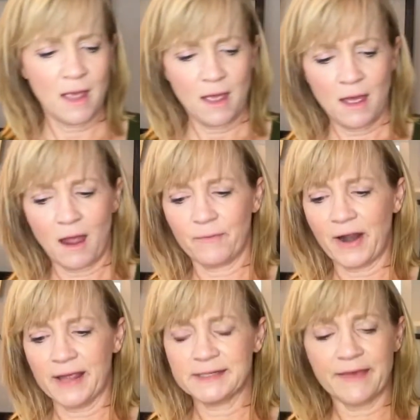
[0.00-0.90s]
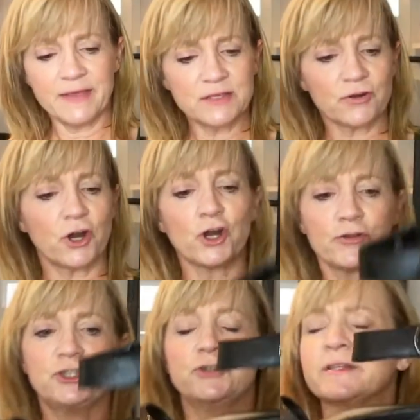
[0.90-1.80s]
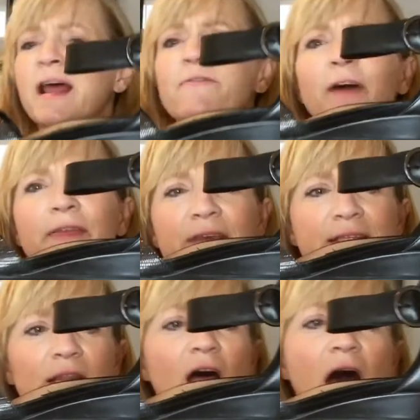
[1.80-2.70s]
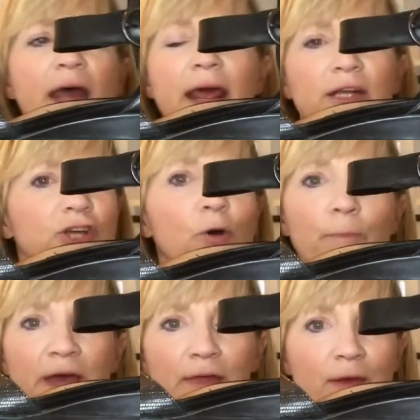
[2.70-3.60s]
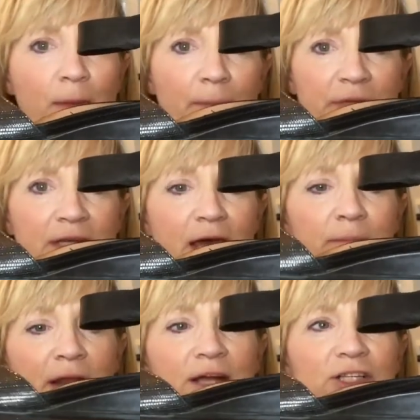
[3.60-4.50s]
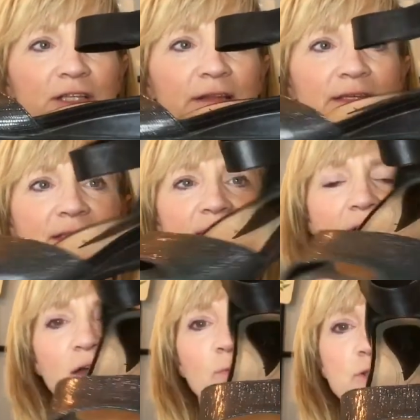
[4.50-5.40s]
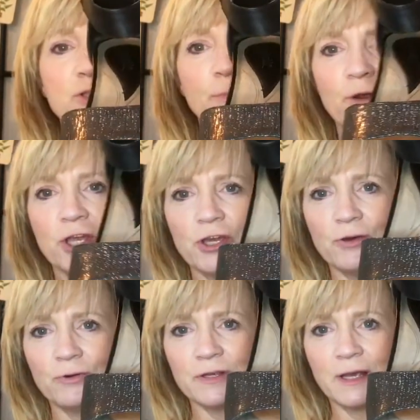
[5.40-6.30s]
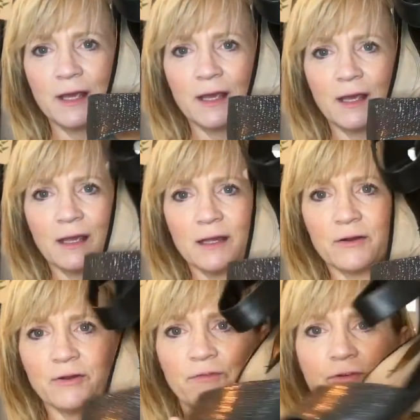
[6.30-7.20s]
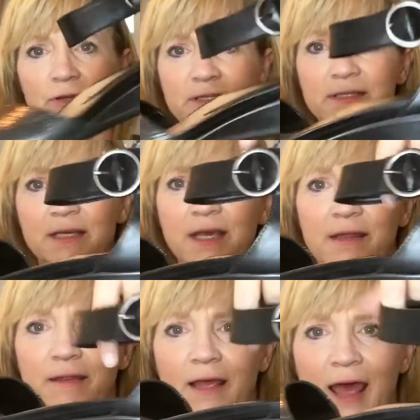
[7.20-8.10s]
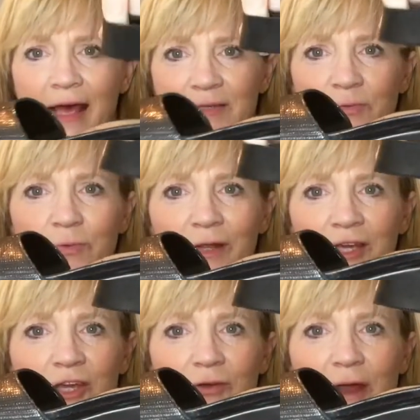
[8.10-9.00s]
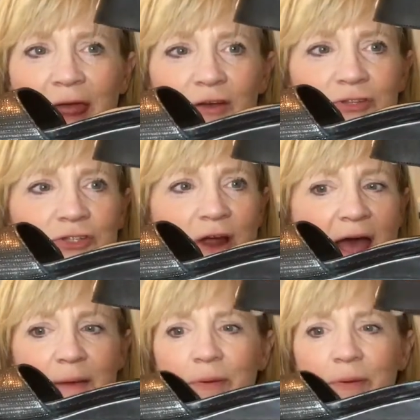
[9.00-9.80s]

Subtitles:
All right, and these are Earth shoes. And I find these a lot and don't pick them up a ton, but I just thought this style was super cute. I don't know if you can see that it has a really cute ankle strap,